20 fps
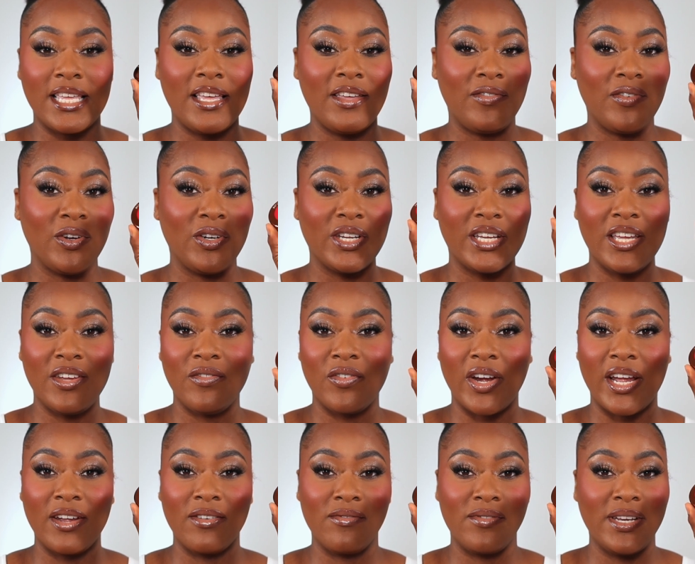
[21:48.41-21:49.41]
If you're looking for
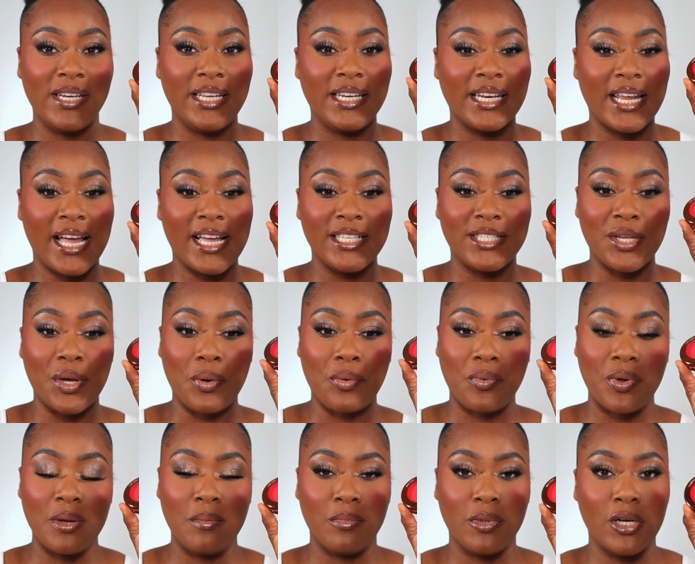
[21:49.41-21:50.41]
a really nice nice
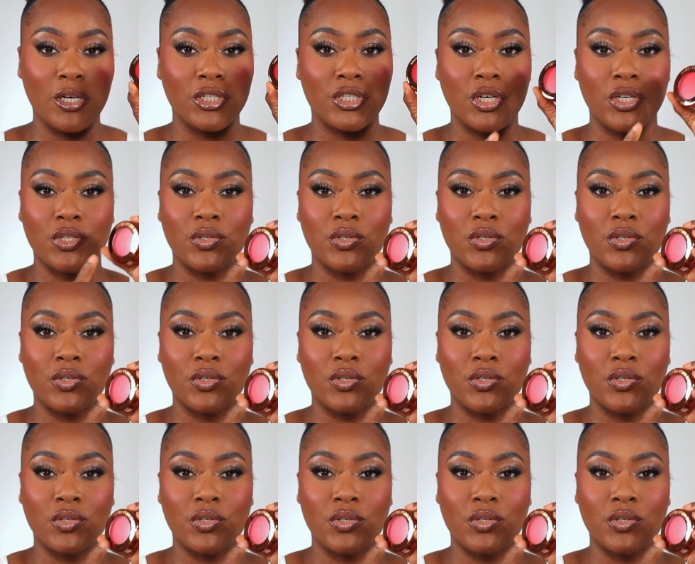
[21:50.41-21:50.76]
cream blush,